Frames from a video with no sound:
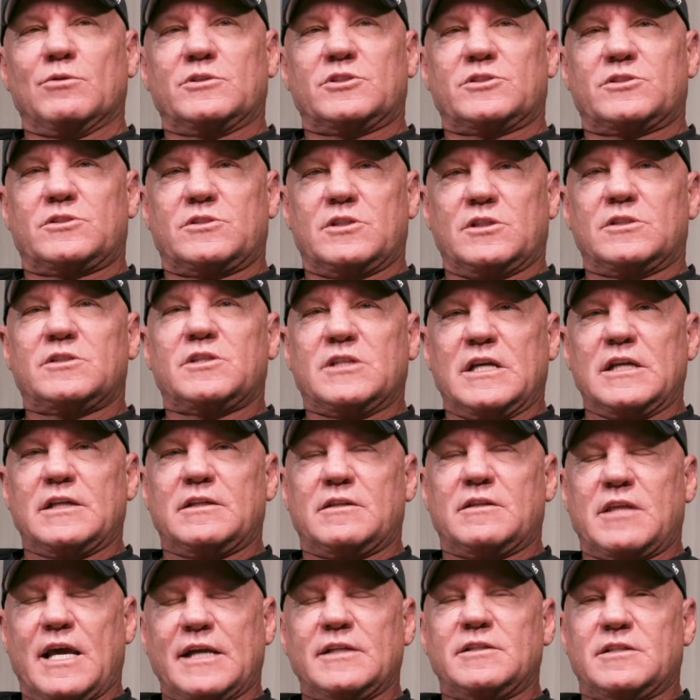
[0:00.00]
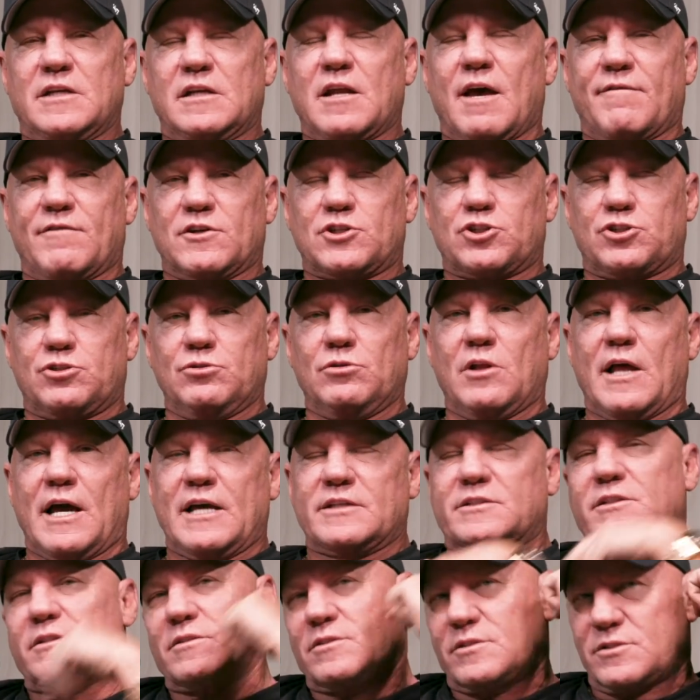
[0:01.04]
did have a shoe
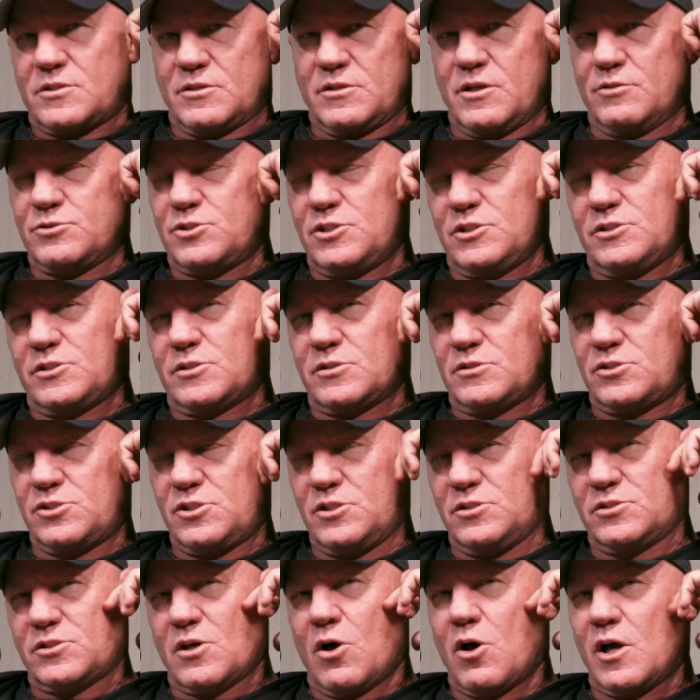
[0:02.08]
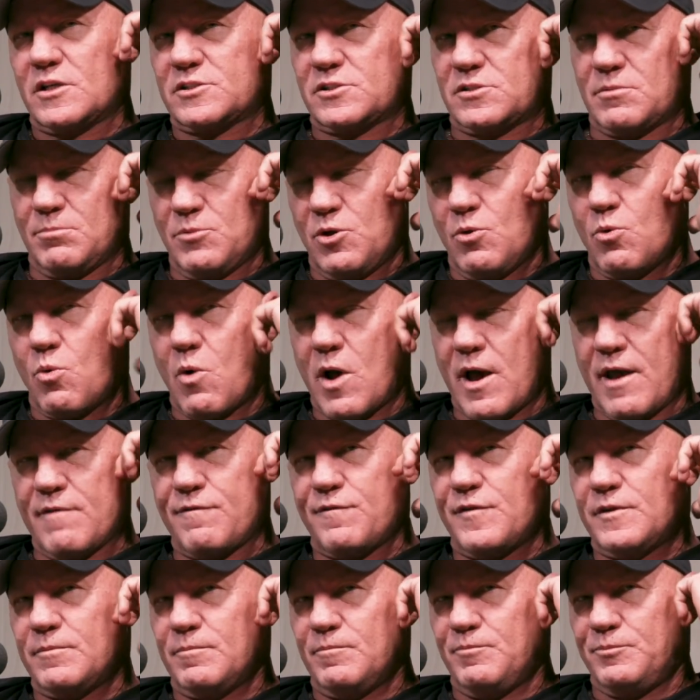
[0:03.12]
license. You know, she's awesome, your wife,
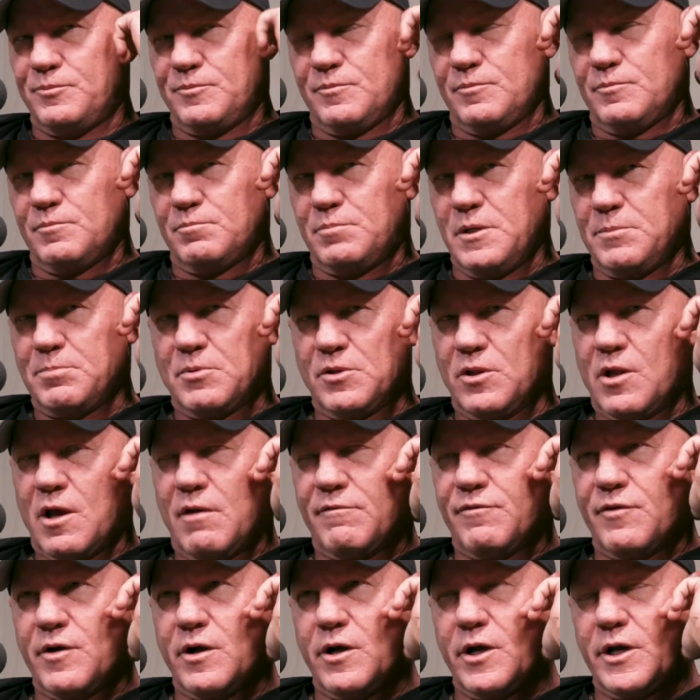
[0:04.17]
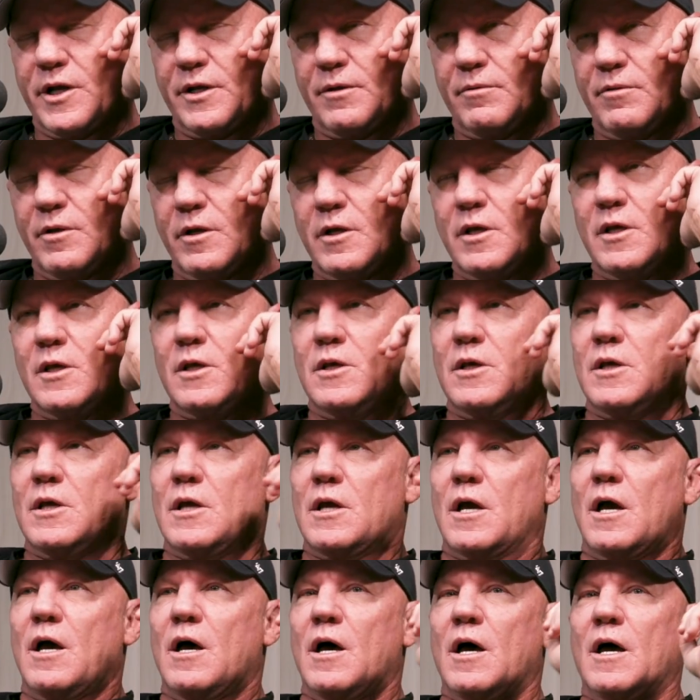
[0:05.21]
and people love her. And
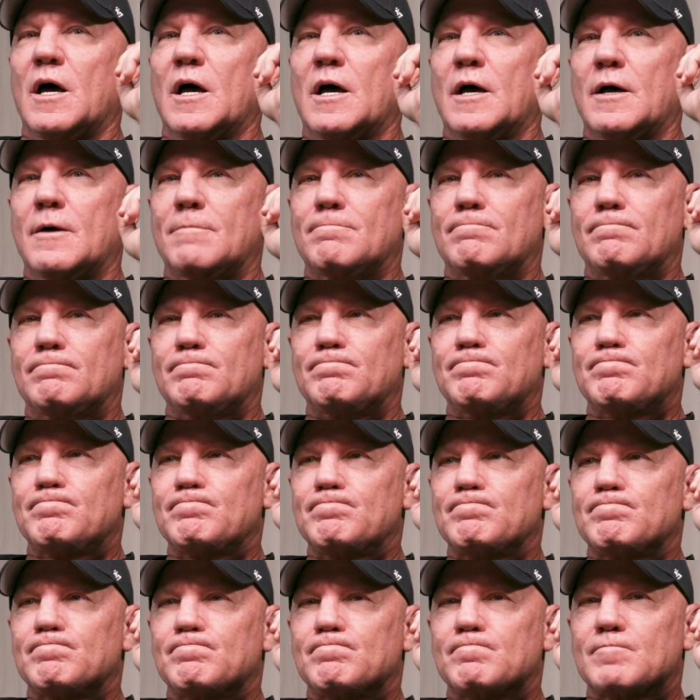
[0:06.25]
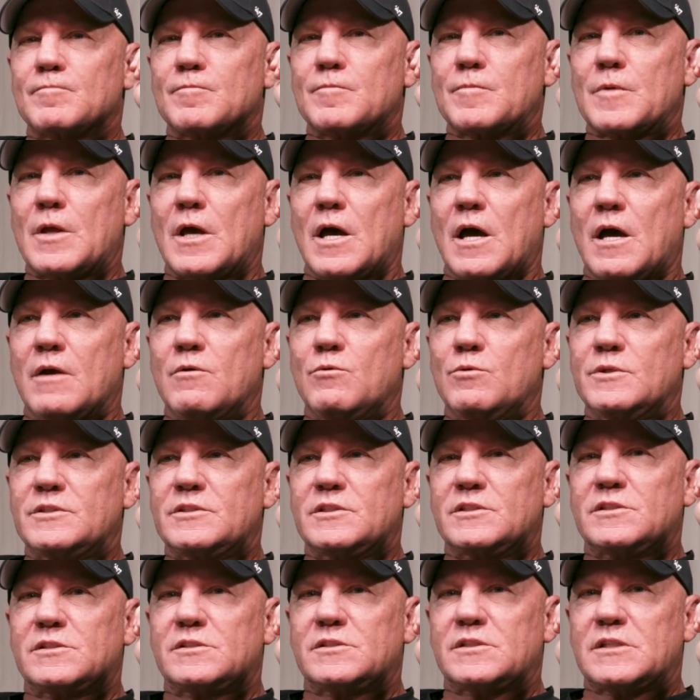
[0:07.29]
I would
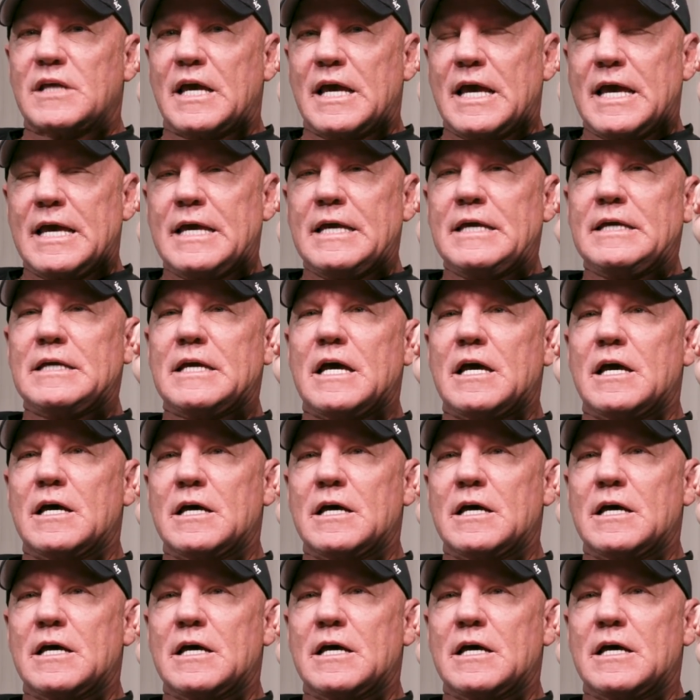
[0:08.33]
say